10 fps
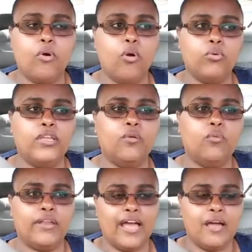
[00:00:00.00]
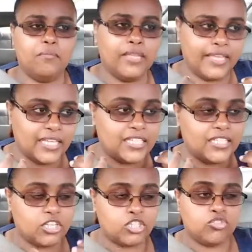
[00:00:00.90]
only when I'm like in
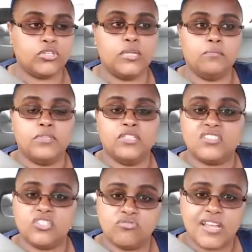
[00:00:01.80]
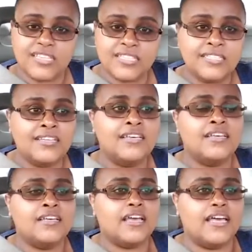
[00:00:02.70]
extreme distress,
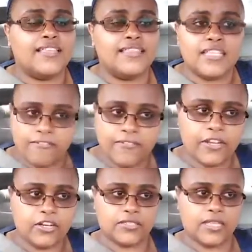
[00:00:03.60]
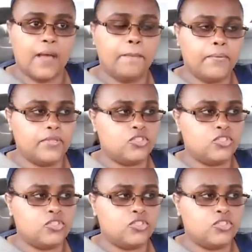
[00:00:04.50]
and it flares up.